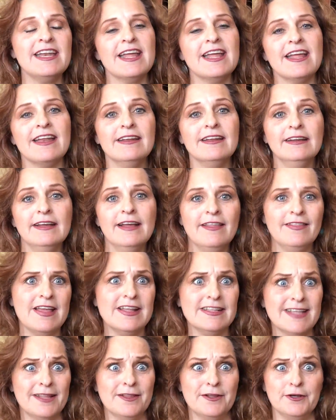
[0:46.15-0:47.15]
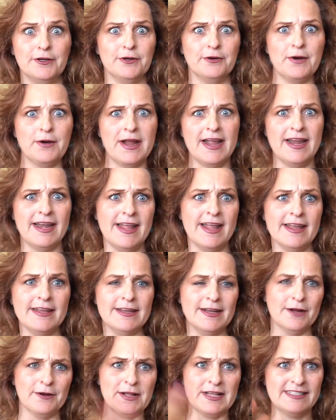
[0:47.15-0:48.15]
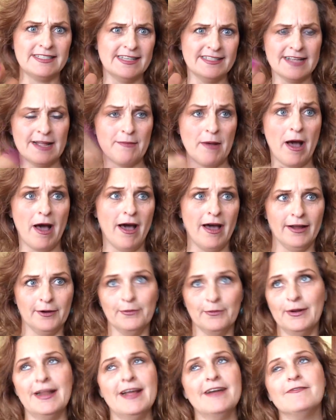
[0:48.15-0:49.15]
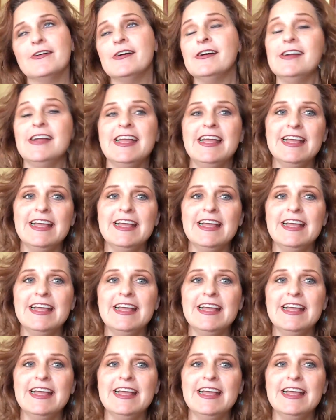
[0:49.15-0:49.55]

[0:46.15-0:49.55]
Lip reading: and things I look great in. You know, he says I'm hot or whatever.